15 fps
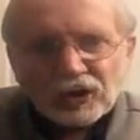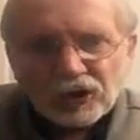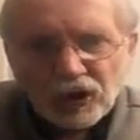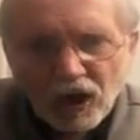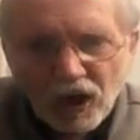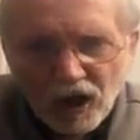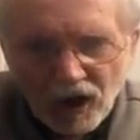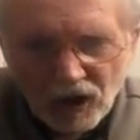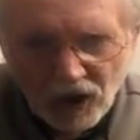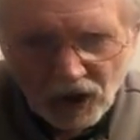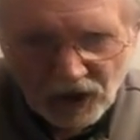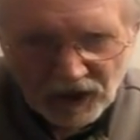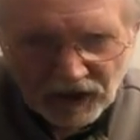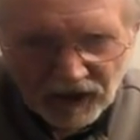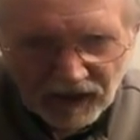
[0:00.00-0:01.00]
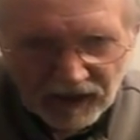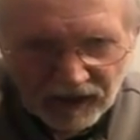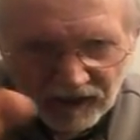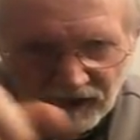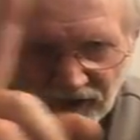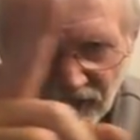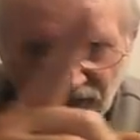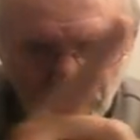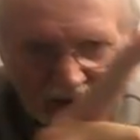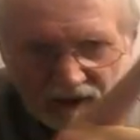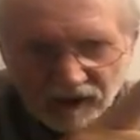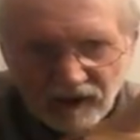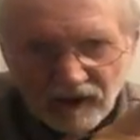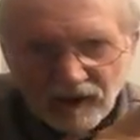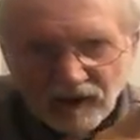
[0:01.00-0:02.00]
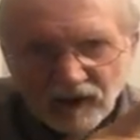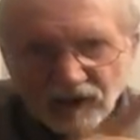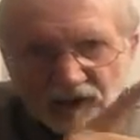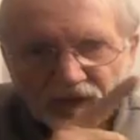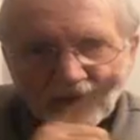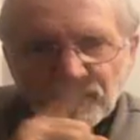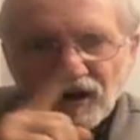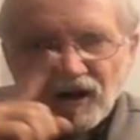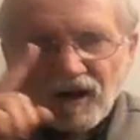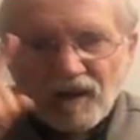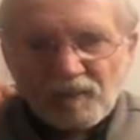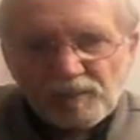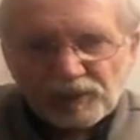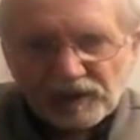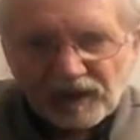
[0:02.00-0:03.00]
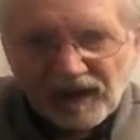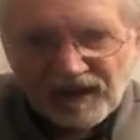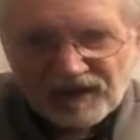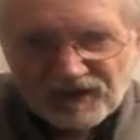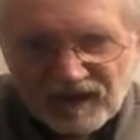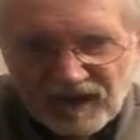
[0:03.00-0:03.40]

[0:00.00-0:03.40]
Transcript: guarding the complex